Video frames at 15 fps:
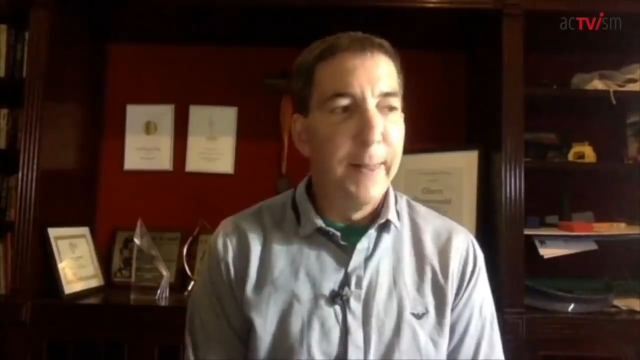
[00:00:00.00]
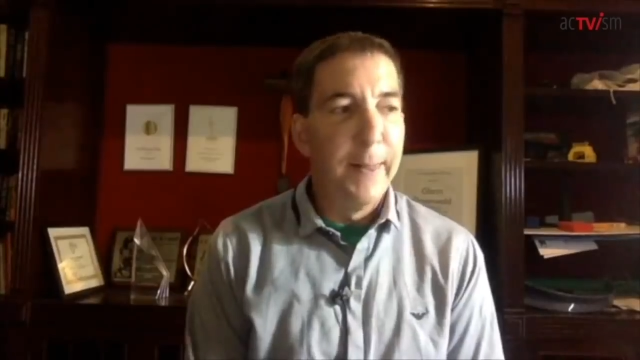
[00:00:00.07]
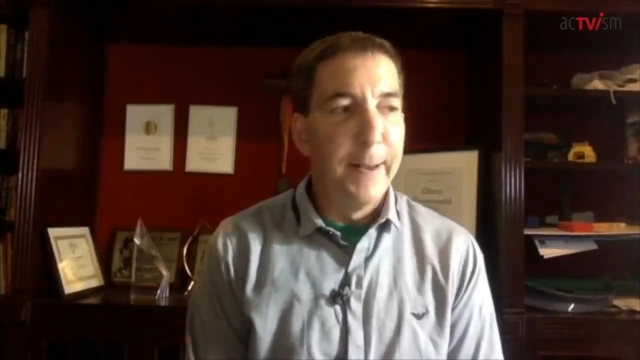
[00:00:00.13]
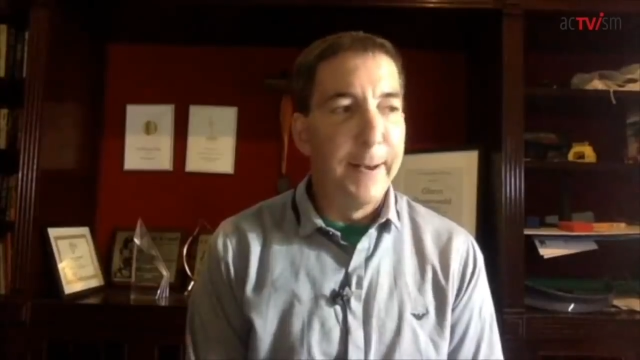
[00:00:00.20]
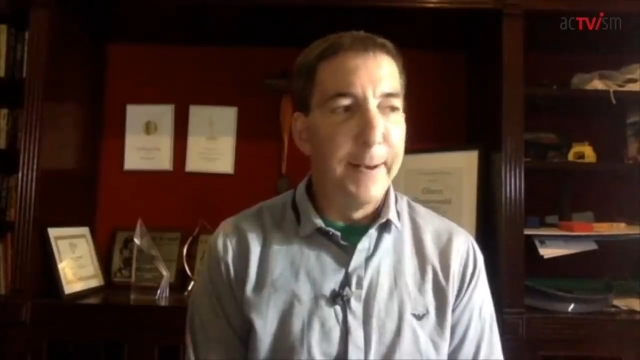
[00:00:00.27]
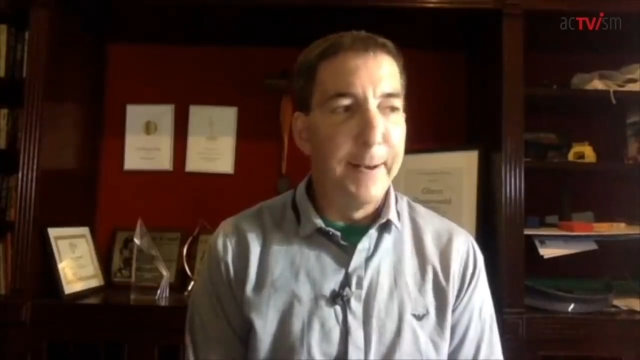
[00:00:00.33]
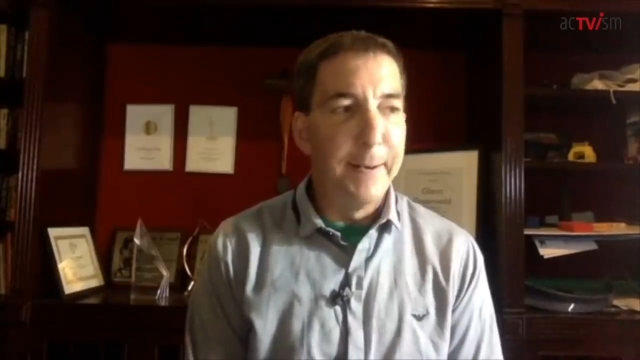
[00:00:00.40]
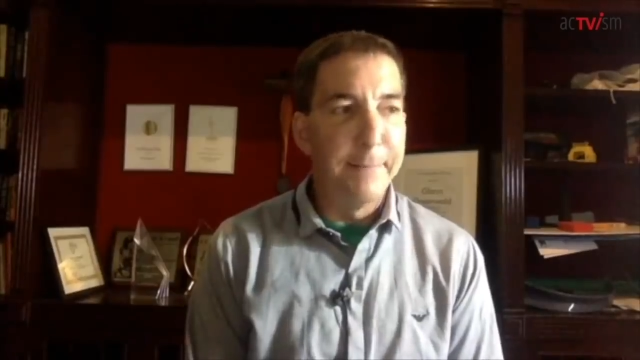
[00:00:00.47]

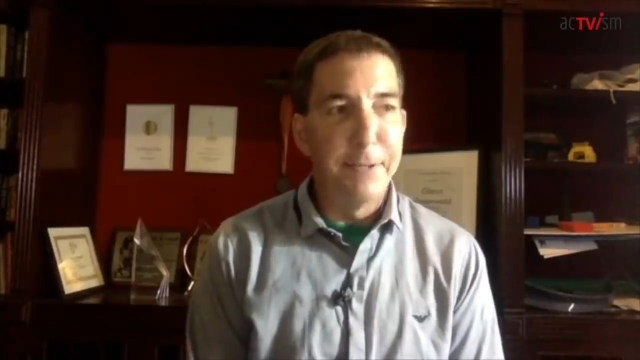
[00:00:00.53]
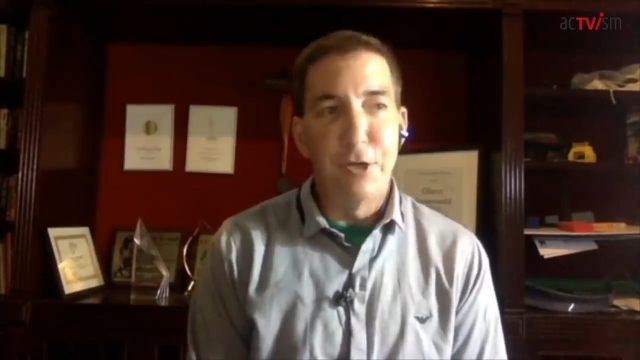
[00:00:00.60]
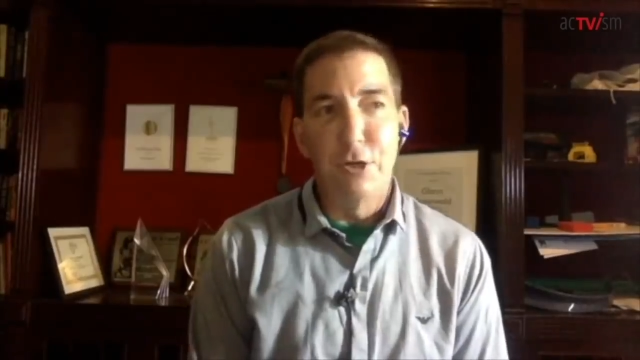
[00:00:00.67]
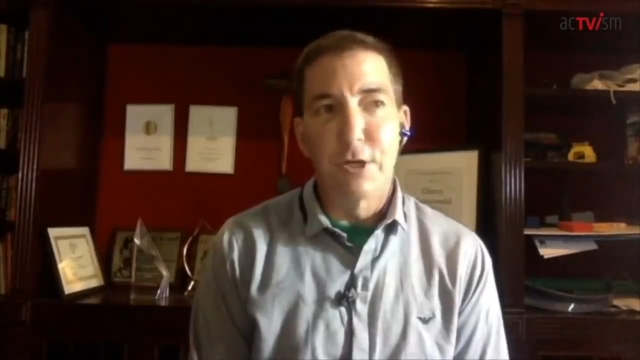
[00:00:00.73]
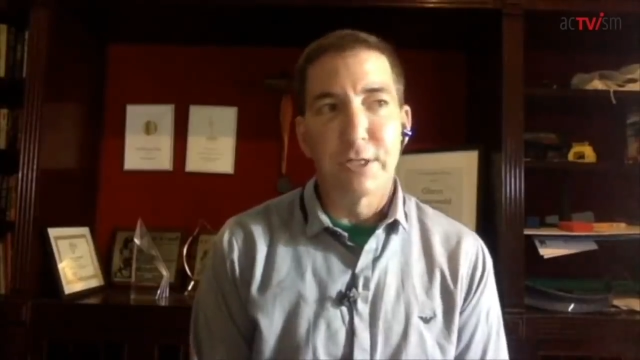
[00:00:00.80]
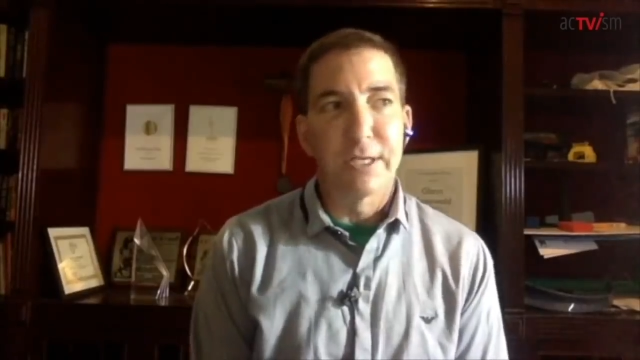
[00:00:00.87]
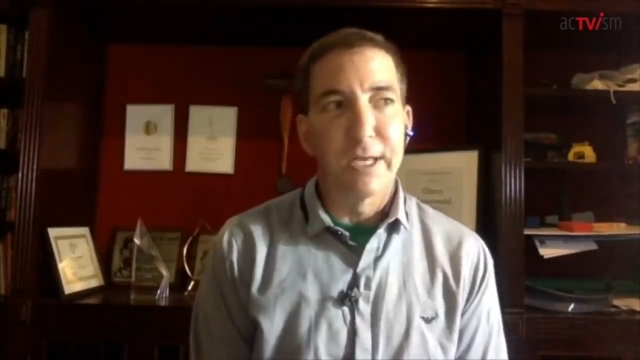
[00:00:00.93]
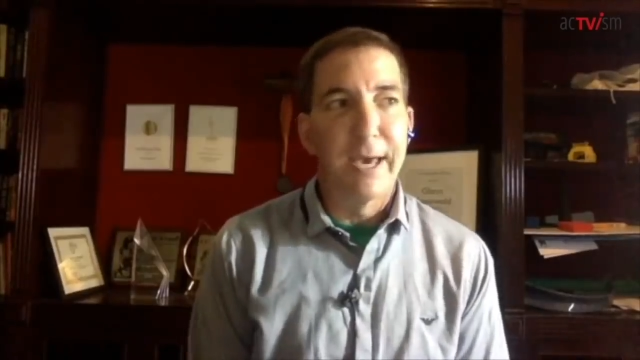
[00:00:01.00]
Um, the New
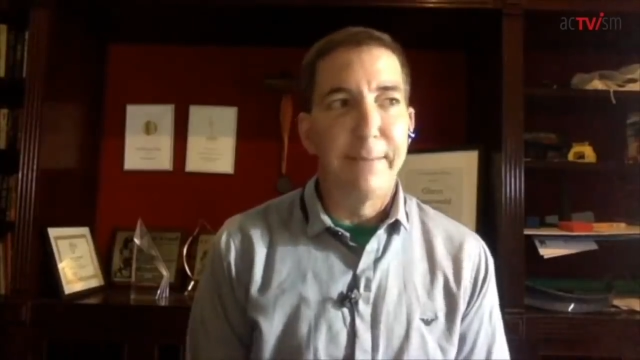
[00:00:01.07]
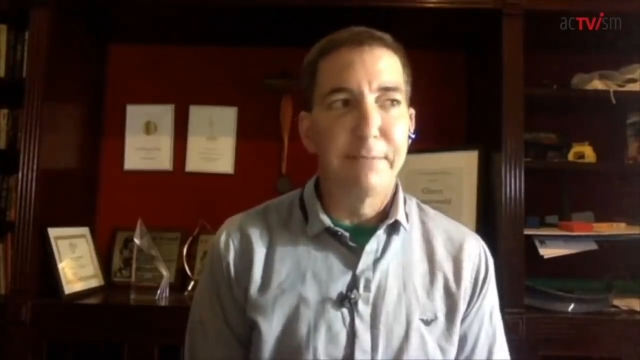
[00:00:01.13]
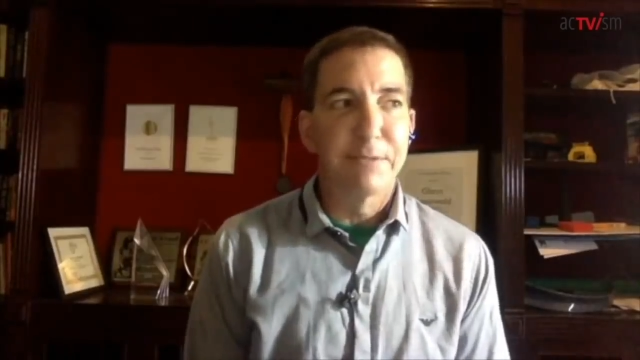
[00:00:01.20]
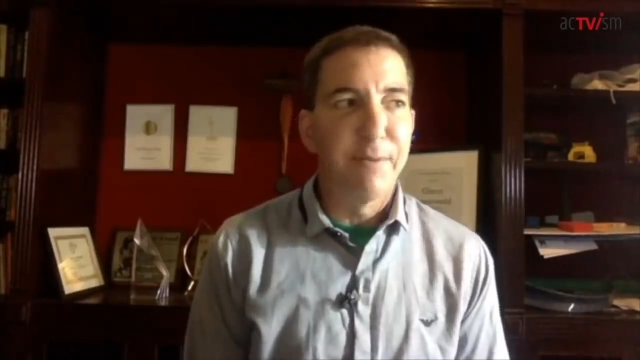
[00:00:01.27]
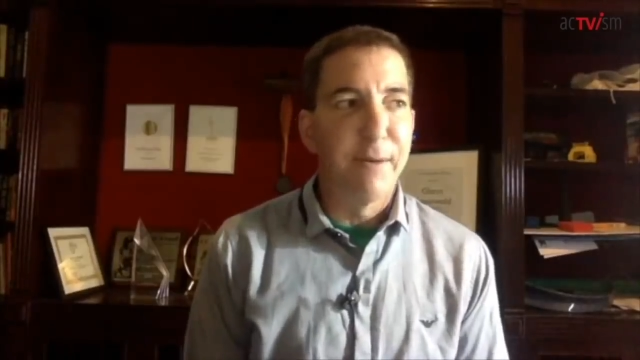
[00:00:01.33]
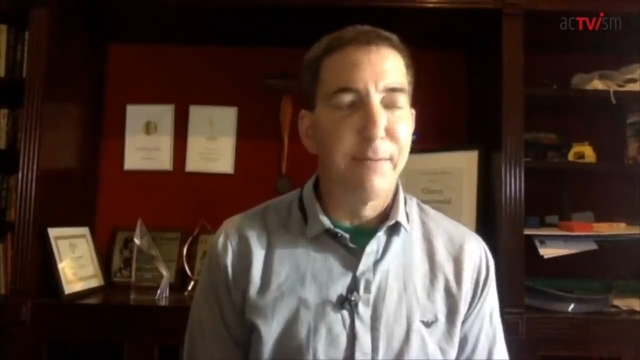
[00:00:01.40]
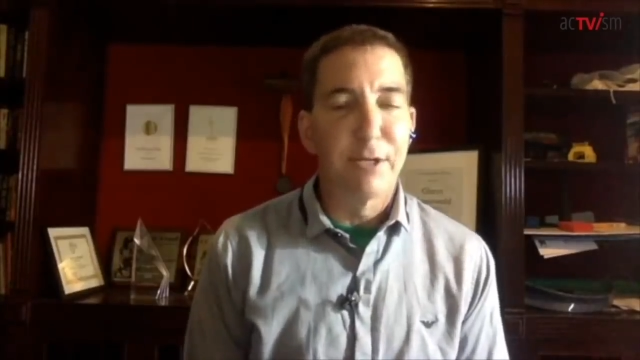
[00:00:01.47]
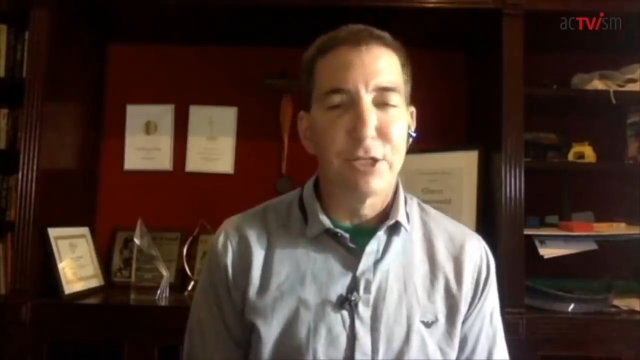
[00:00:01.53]
York Times
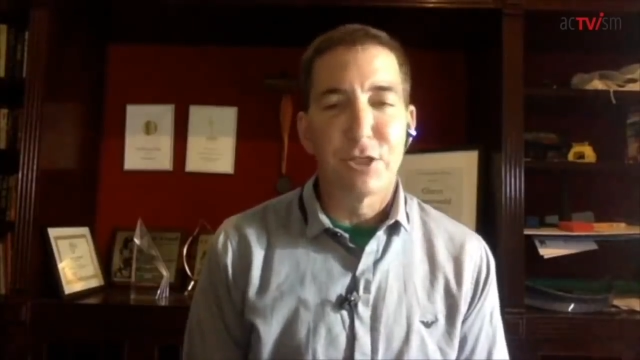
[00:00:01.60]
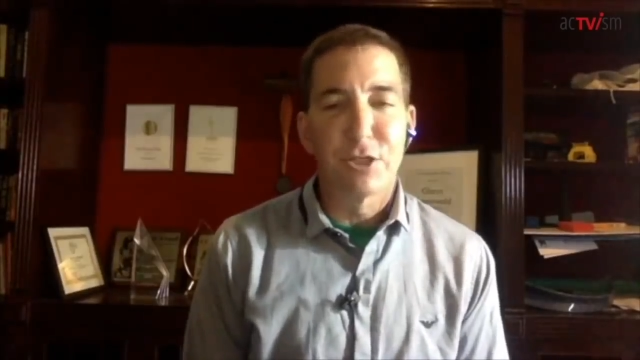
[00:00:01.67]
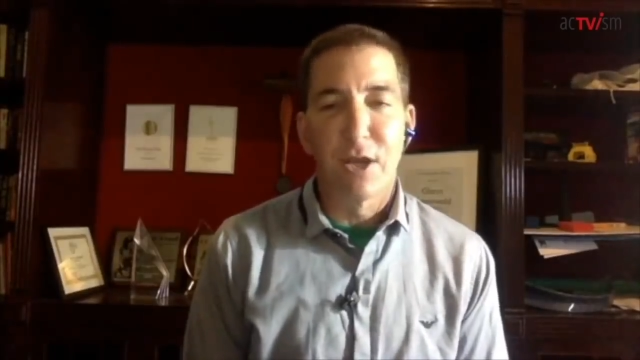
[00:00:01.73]
published